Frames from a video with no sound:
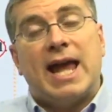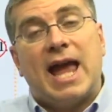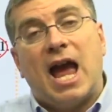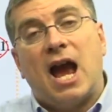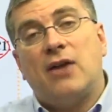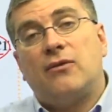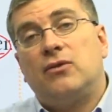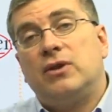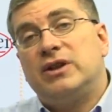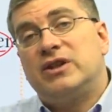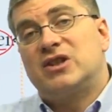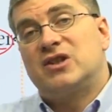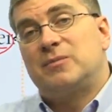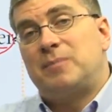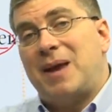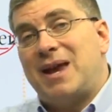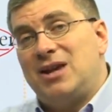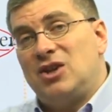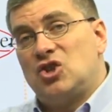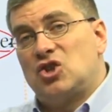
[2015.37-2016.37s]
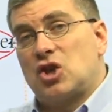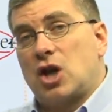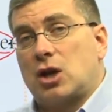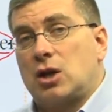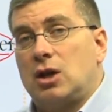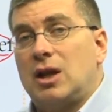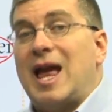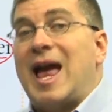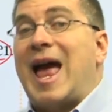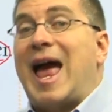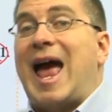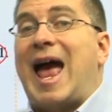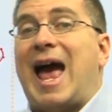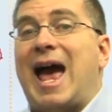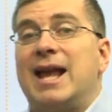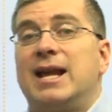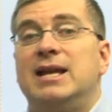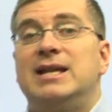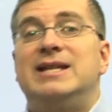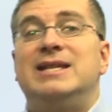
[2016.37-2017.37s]
Every space shuttle
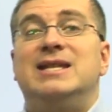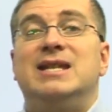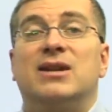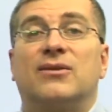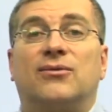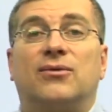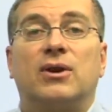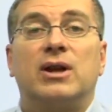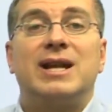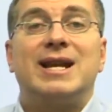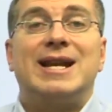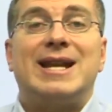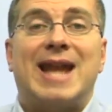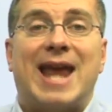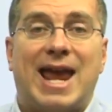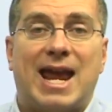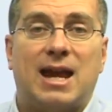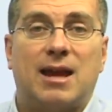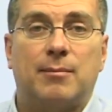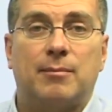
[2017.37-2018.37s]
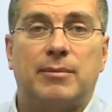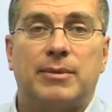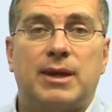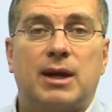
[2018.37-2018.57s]
had a different name.